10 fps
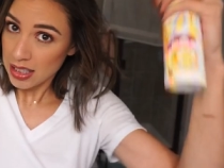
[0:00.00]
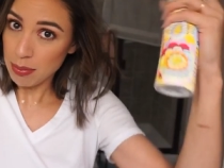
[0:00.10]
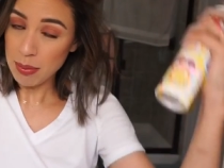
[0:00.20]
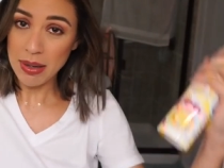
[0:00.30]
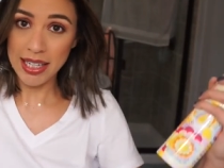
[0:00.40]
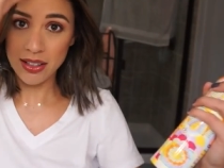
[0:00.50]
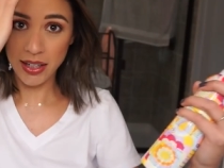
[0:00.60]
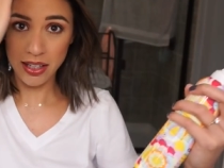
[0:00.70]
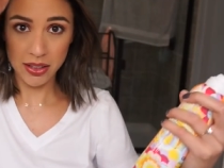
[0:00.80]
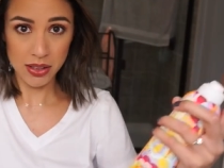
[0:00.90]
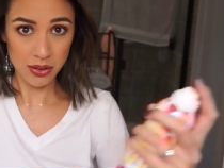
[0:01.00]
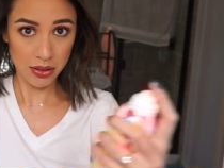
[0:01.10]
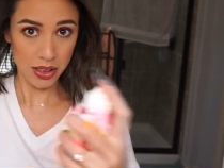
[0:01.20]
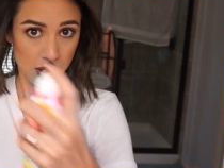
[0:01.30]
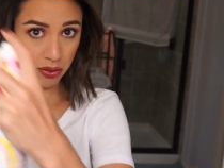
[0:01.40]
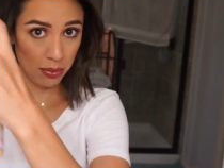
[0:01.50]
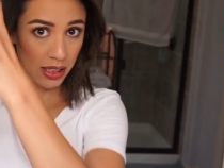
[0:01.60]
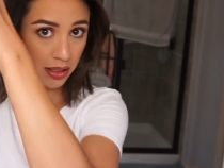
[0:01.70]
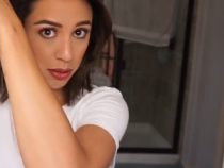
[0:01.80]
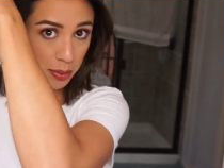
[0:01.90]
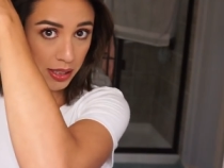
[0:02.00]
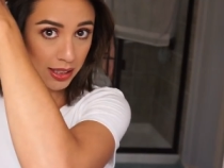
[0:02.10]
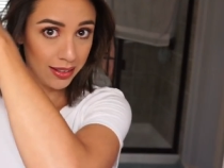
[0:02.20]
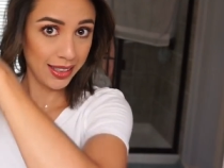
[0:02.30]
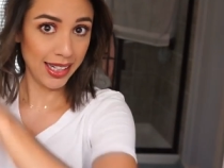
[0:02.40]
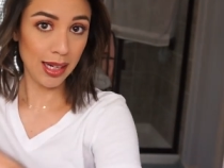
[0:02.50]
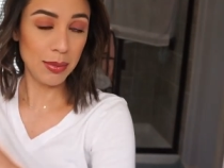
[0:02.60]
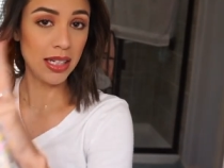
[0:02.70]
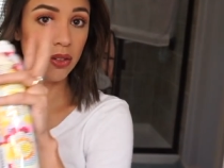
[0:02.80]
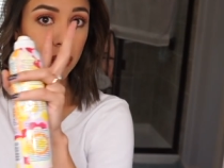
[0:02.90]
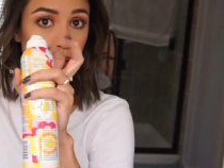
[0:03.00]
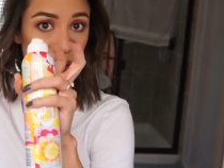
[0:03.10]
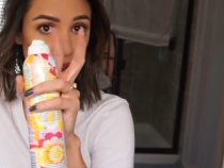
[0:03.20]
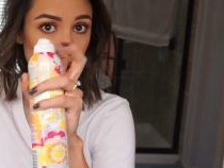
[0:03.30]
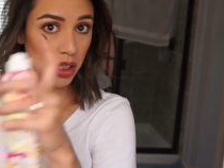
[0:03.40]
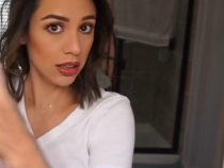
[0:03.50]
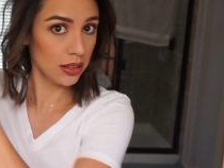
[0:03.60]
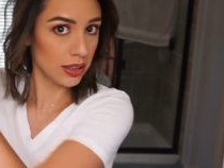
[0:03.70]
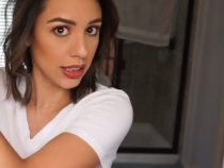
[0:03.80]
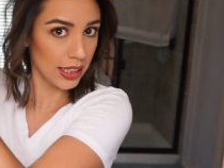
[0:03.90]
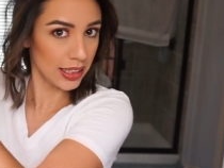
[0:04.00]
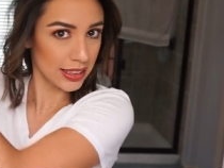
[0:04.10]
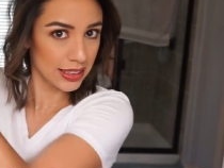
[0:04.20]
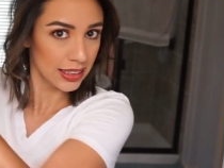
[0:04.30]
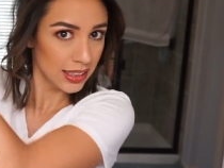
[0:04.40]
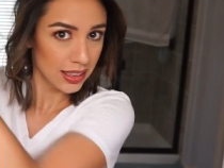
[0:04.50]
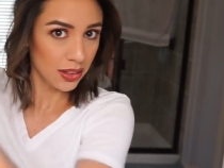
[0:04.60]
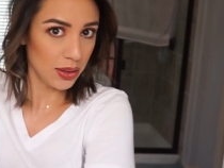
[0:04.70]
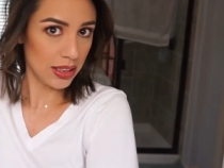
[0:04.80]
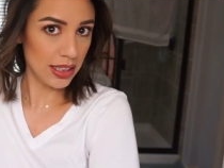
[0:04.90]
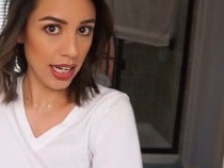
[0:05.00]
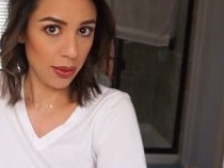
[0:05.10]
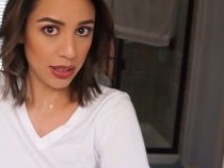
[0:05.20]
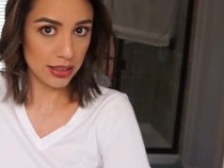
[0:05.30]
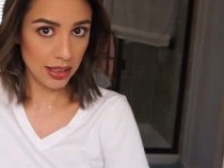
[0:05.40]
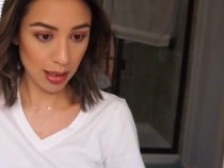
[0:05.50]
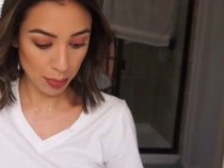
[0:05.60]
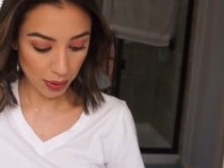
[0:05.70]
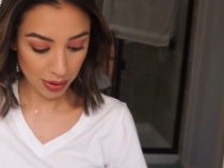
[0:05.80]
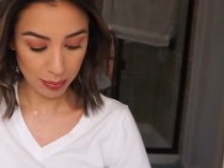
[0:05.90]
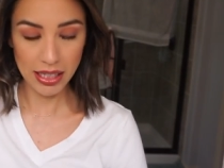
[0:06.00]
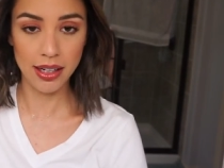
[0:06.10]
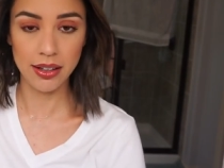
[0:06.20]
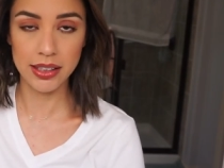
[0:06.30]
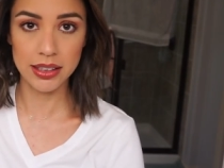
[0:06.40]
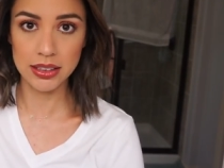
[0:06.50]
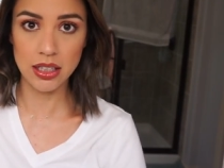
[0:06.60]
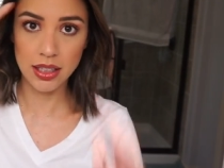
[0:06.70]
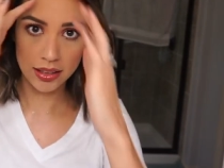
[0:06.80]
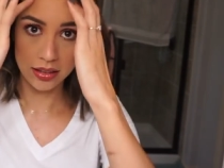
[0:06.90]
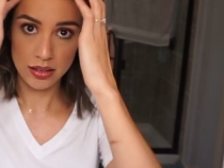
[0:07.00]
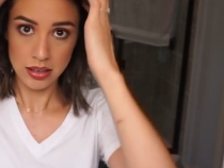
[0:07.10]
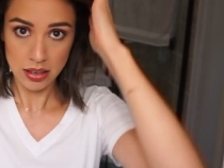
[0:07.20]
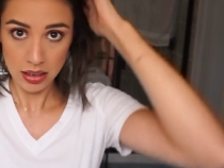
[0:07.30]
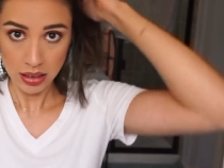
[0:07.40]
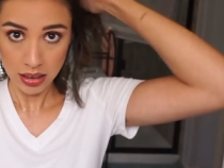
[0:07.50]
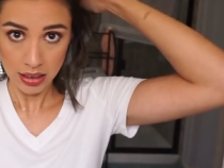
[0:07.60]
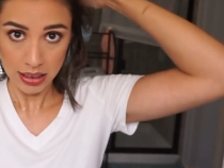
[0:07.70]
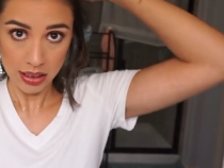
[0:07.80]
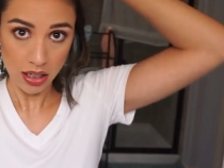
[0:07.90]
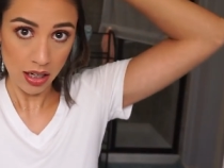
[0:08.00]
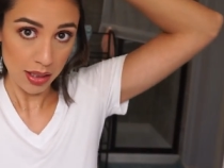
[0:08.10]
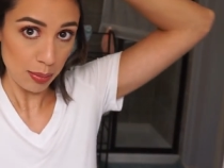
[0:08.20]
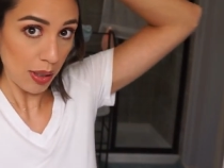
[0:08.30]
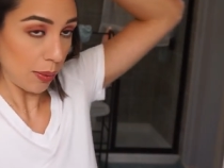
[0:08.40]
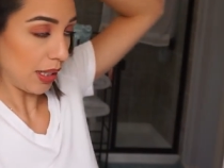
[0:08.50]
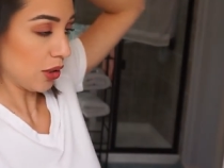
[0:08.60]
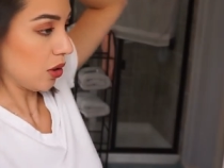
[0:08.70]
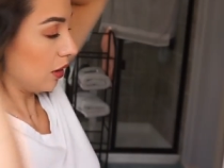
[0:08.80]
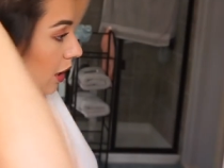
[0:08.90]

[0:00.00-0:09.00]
Keep in mind our hair is still crunchy from the hairspray, and I mean crunchy loosely because you can see how easily I'm parting my hair and it's not, it's not hard to part, watch.